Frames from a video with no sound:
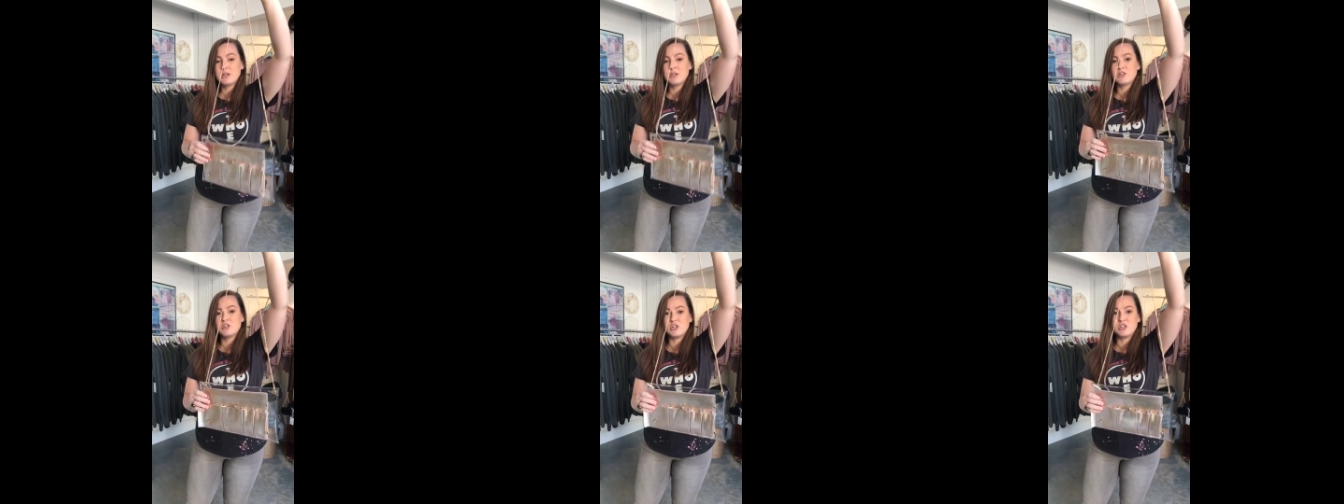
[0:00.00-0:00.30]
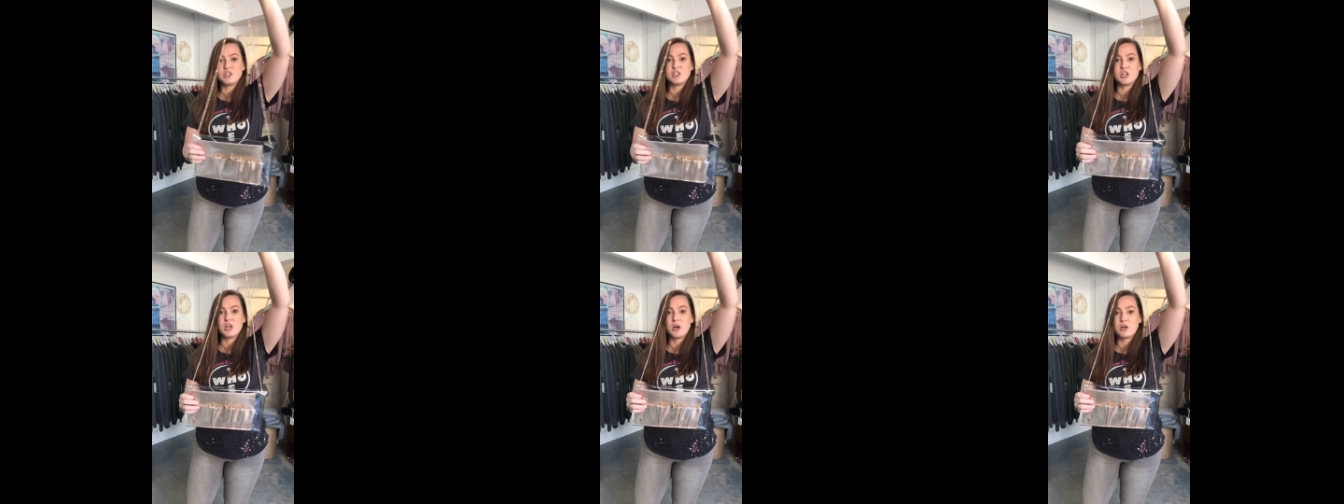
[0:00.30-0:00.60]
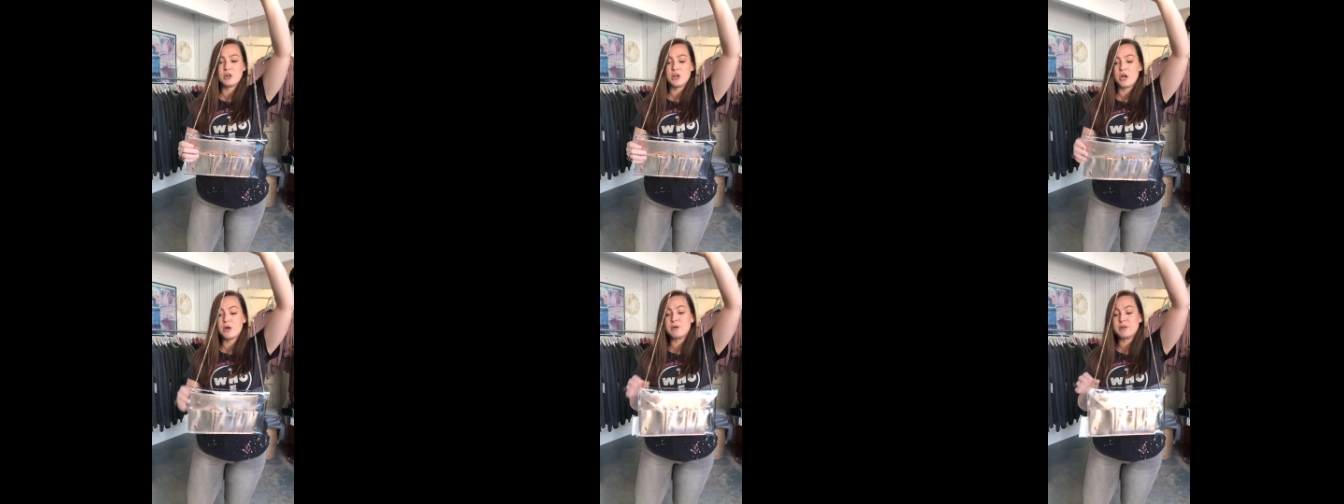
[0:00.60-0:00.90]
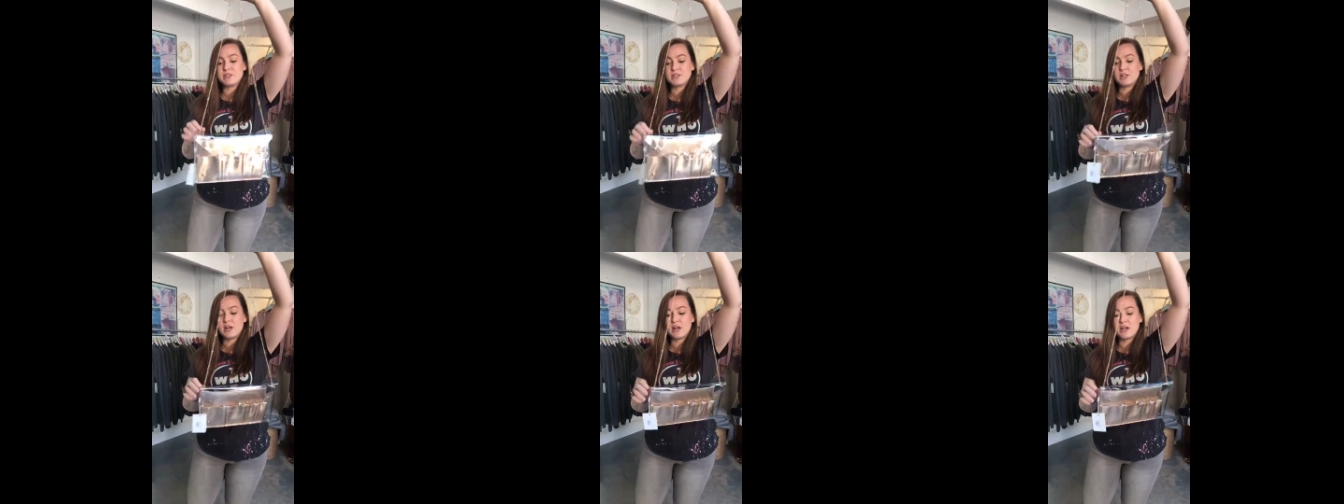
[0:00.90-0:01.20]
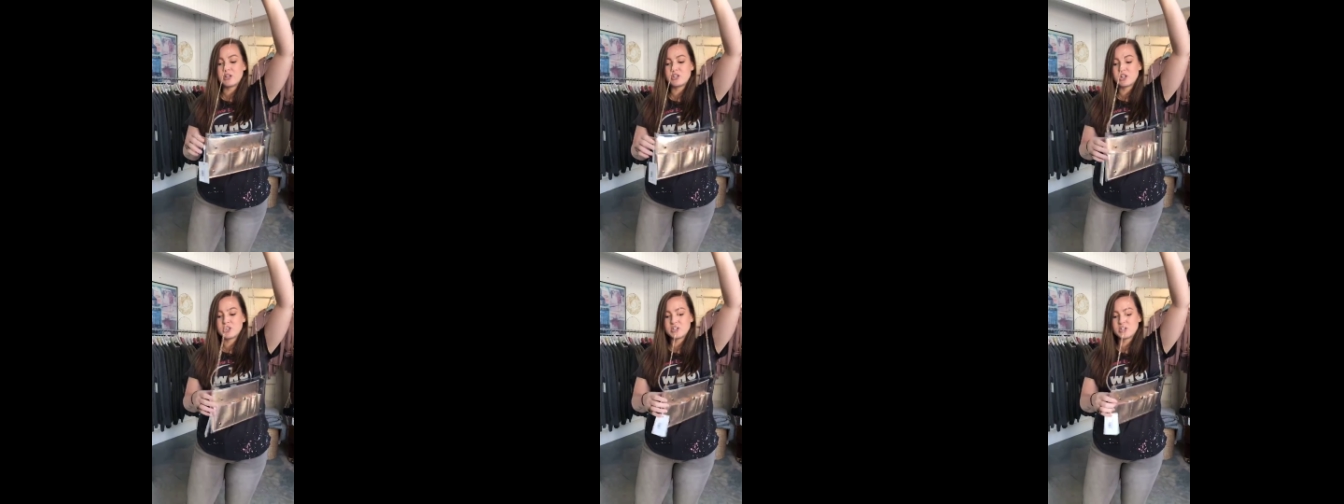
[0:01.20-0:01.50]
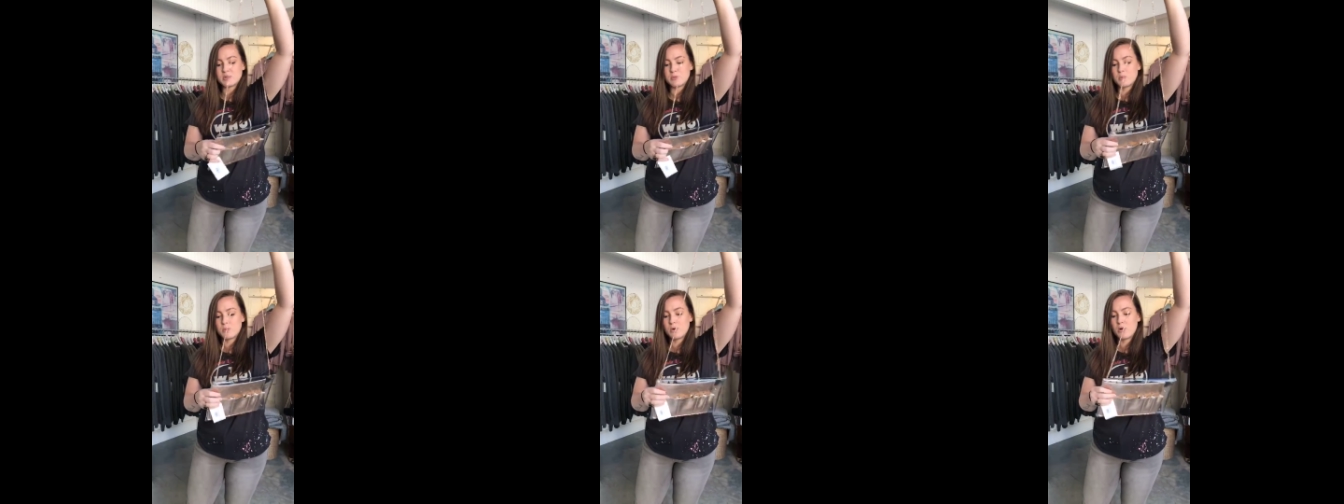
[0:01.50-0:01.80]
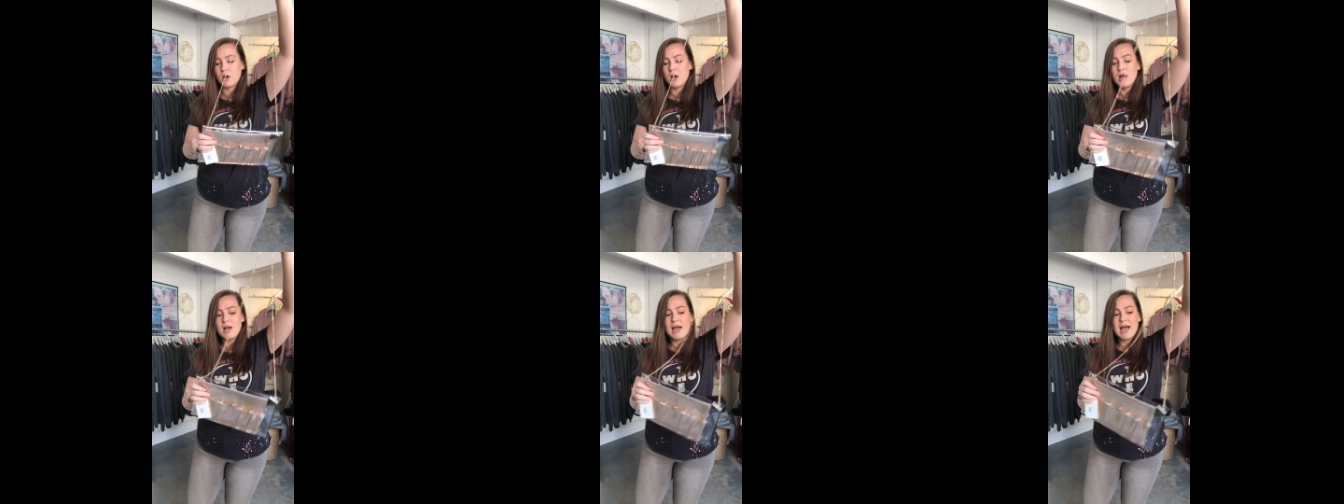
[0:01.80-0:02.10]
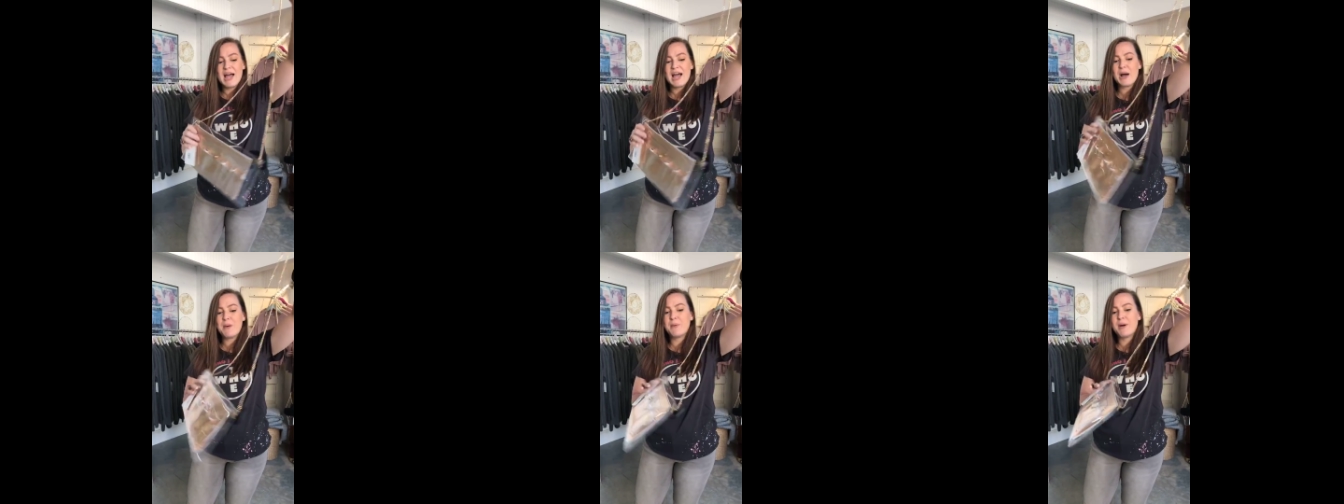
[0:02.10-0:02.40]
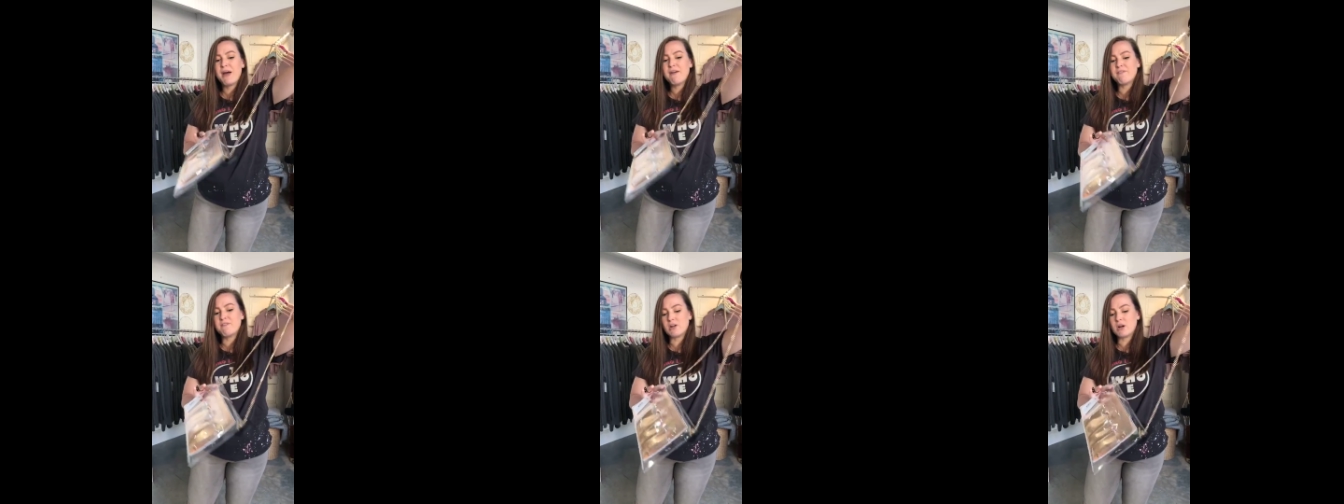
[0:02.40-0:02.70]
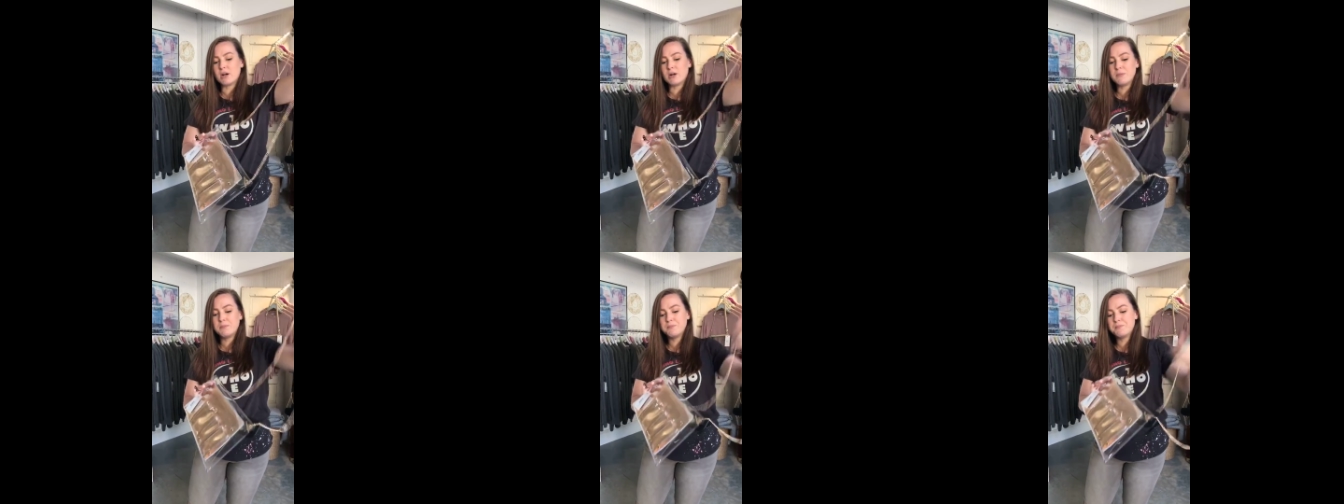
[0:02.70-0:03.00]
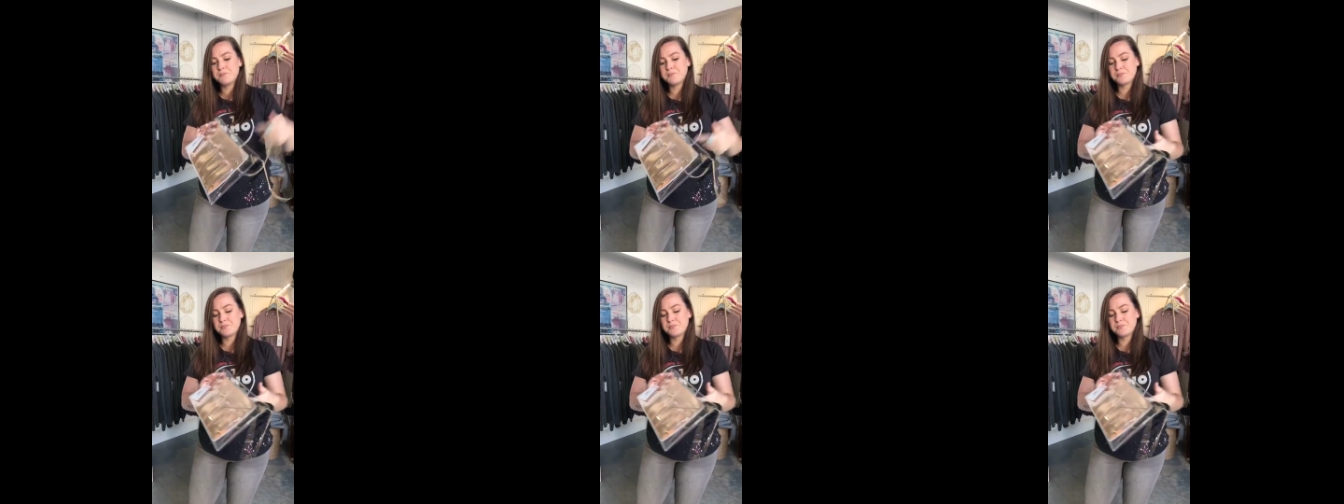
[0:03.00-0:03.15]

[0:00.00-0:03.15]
Just so y'all know, it's not adjustable. However,